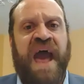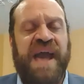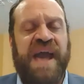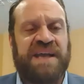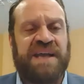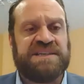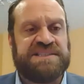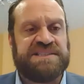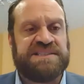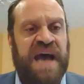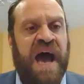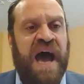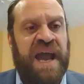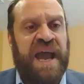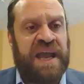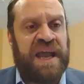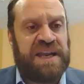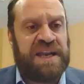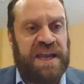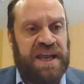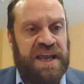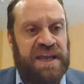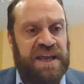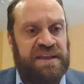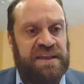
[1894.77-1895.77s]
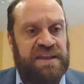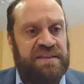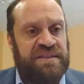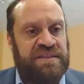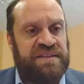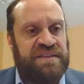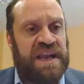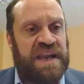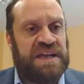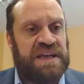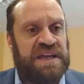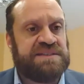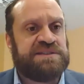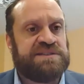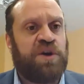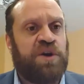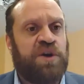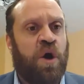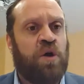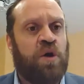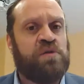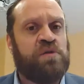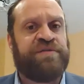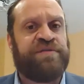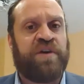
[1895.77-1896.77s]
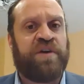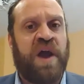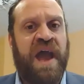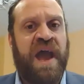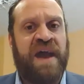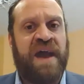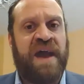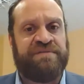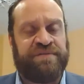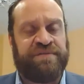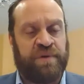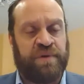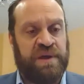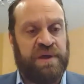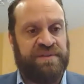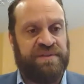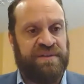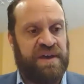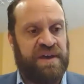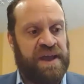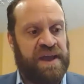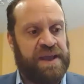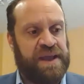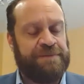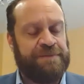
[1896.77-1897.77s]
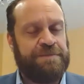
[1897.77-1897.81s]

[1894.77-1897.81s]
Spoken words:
anxiety that is over everything.